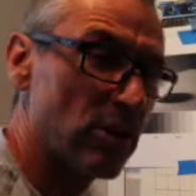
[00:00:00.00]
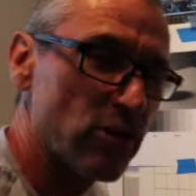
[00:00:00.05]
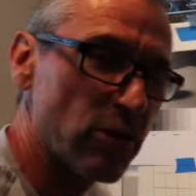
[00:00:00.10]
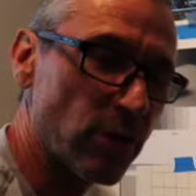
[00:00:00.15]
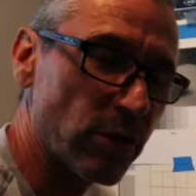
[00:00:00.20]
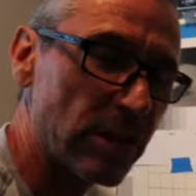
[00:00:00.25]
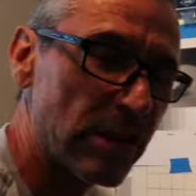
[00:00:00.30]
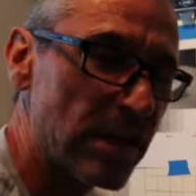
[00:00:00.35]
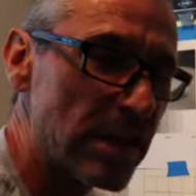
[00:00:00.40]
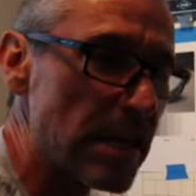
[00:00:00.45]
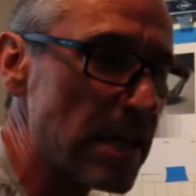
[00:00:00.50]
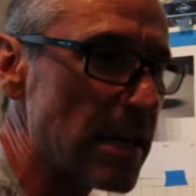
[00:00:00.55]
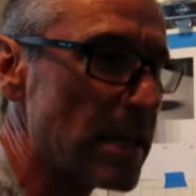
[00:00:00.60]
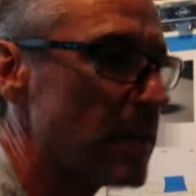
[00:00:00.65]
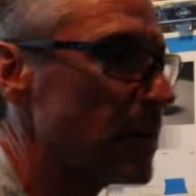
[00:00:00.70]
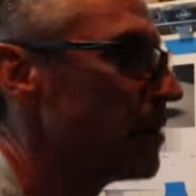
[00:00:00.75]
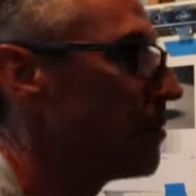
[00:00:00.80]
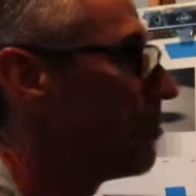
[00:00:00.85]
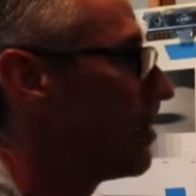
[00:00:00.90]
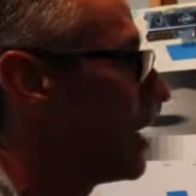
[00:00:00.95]
your
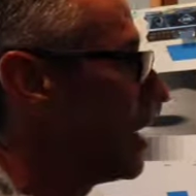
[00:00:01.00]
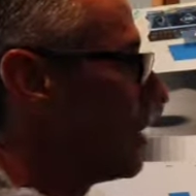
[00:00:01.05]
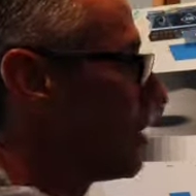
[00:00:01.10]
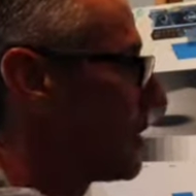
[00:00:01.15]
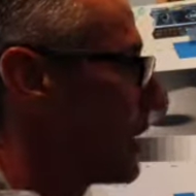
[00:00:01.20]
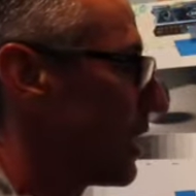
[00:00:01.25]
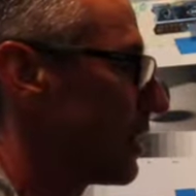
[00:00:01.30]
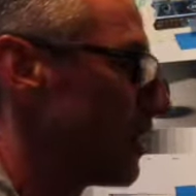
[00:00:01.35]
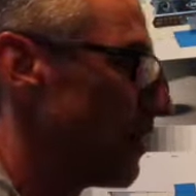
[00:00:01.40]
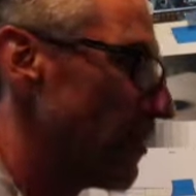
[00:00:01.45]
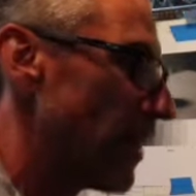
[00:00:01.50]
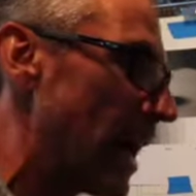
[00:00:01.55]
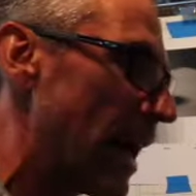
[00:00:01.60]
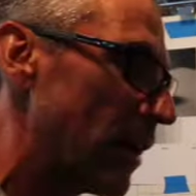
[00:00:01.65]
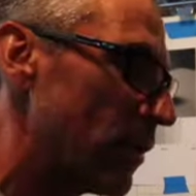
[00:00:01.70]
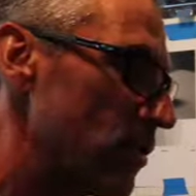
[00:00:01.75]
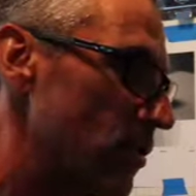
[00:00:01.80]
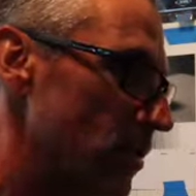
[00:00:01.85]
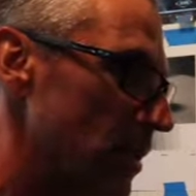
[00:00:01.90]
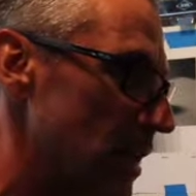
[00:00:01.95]
key, means that the
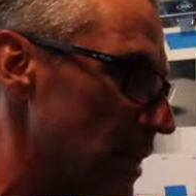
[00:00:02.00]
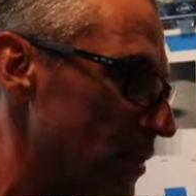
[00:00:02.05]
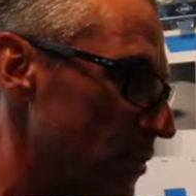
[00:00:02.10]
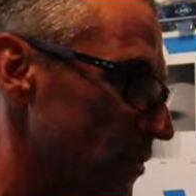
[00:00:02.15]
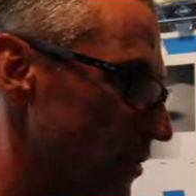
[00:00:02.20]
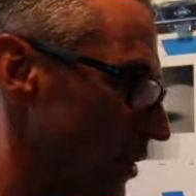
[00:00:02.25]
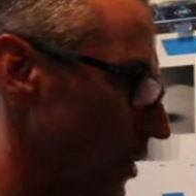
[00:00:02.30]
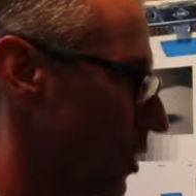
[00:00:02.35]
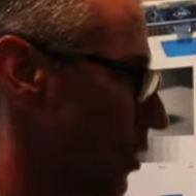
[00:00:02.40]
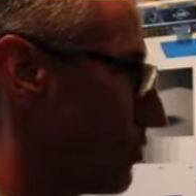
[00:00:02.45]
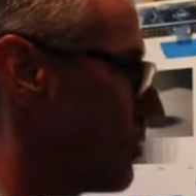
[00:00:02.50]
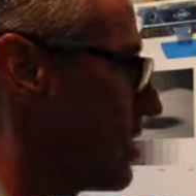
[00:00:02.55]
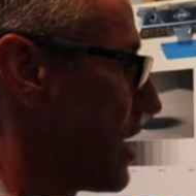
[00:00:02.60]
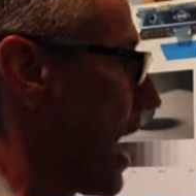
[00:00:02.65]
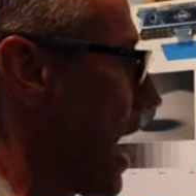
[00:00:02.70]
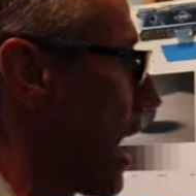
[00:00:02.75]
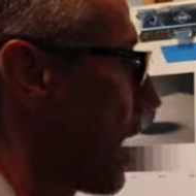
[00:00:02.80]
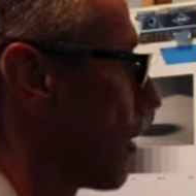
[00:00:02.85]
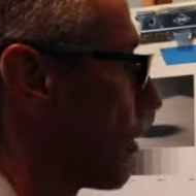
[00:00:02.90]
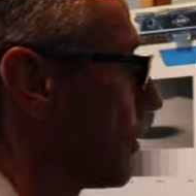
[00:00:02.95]
value needs to go
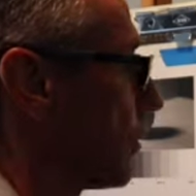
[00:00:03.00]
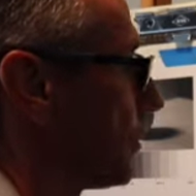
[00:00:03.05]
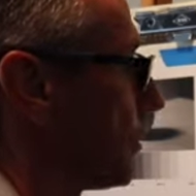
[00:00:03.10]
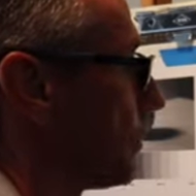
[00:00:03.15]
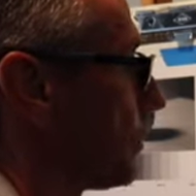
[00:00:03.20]
down.